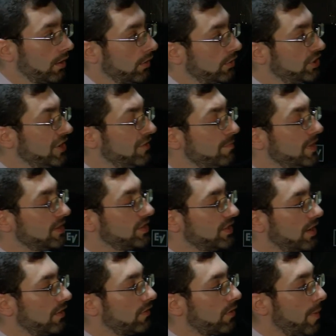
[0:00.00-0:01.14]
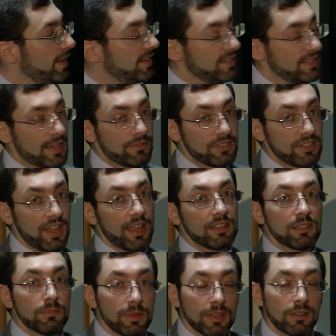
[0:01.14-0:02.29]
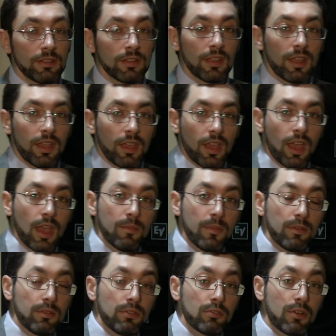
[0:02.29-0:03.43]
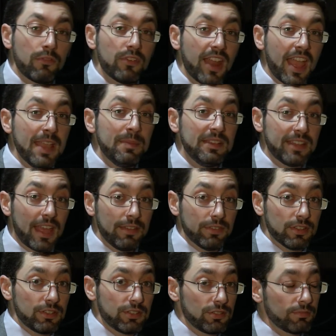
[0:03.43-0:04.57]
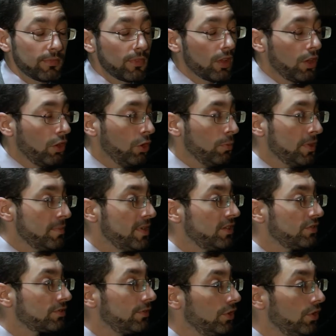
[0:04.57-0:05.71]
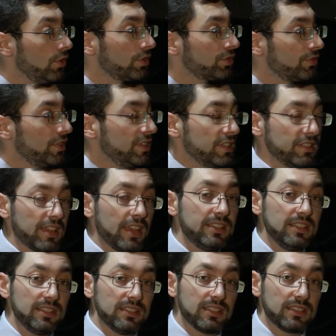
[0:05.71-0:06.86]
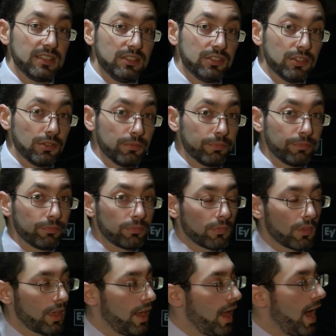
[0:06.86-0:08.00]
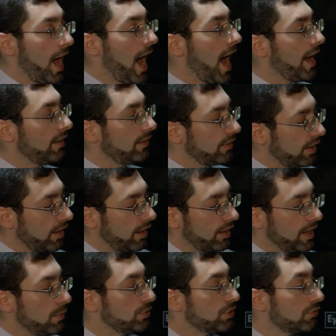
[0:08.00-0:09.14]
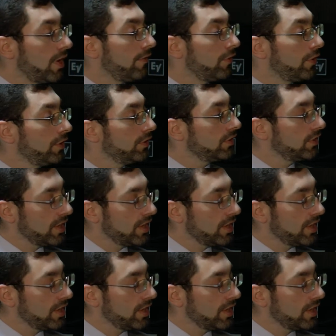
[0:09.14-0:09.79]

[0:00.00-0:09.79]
The chief minister from 1878 had been the Reverend A.B. Davis, who had been the minister of York Street since 1862. And he was a reverend.